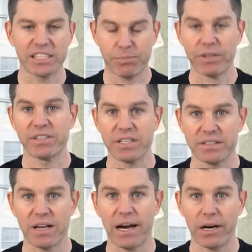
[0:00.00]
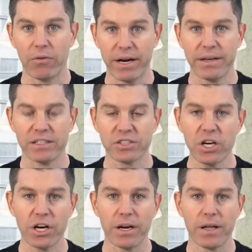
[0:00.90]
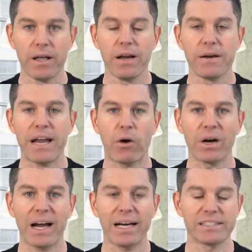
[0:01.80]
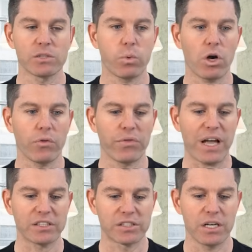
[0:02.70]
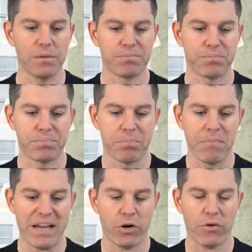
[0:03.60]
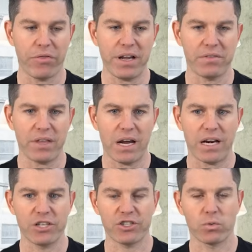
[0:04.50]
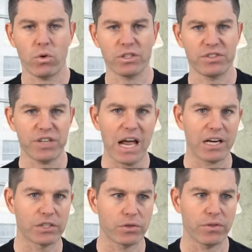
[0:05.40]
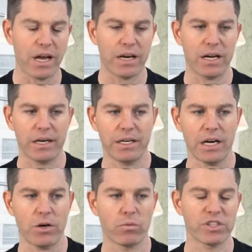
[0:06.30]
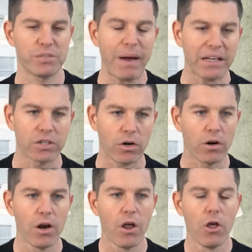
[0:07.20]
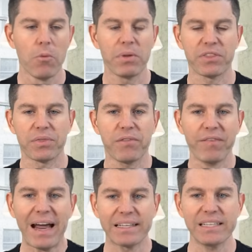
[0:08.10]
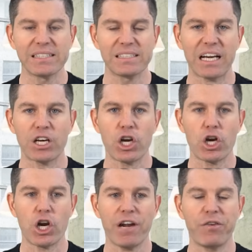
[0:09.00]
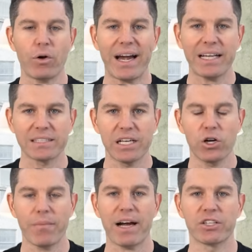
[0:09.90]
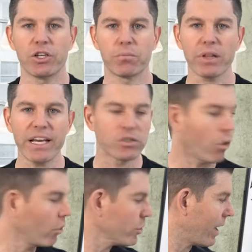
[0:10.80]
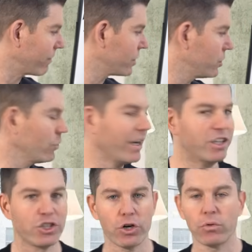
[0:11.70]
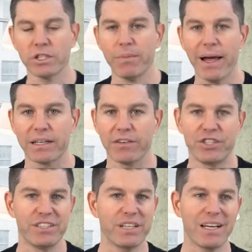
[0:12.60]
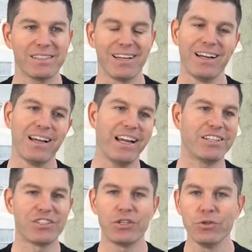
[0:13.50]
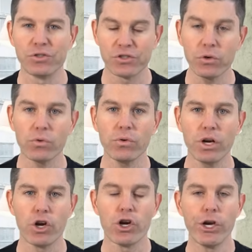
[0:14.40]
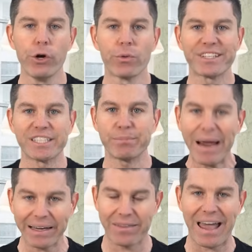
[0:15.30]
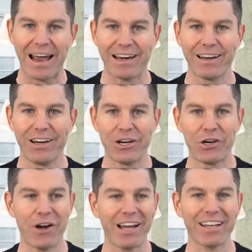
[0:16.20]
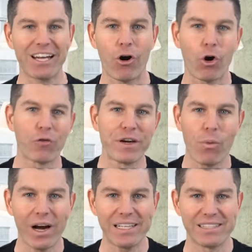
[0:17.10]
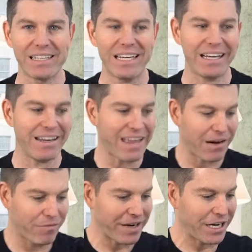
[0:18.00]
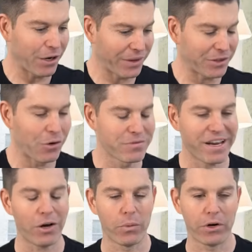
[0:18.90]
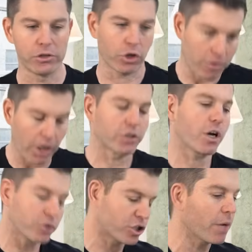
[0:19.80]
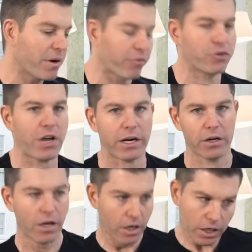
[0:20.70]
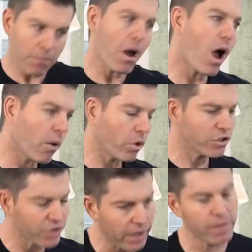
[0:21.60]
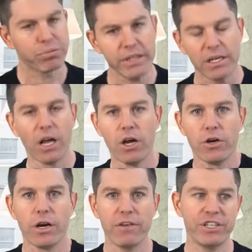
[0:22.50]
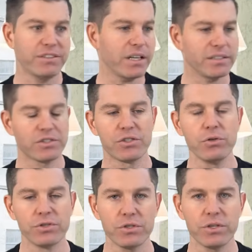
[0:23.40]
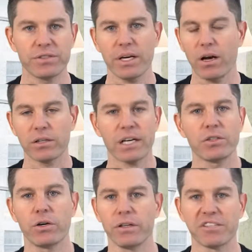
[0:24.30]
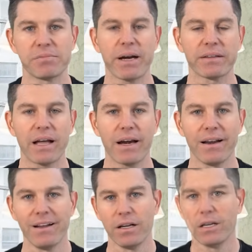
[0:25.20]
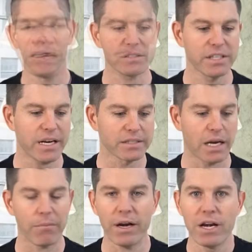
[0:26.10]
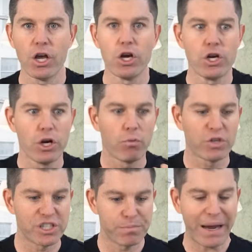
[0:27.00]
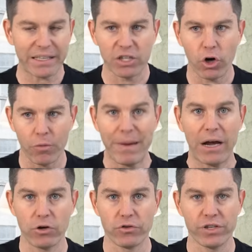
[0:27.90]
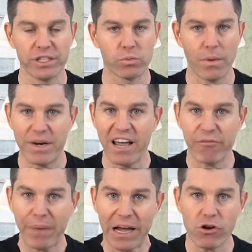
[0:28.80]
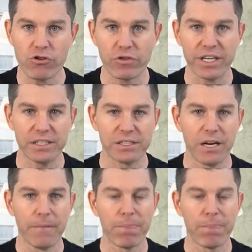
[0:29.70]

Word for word: expressing desire, right? That's good. Now a guy says, well, that's gonna make her think that I just want sex or that I, I don't respect her. But the fact is, is that if you're asking her back to your place, all you have to do is show respect. If she says it's too soon, you respect that. You're not like Harvey Weinstein in that video at the hotel where he's like, come on, just come in for a second. Come on, one second, please. If she says it's too soon, you say, oh, I totally respect that. I'll see you next time, right? Respect her boundaries. Women have boundaries.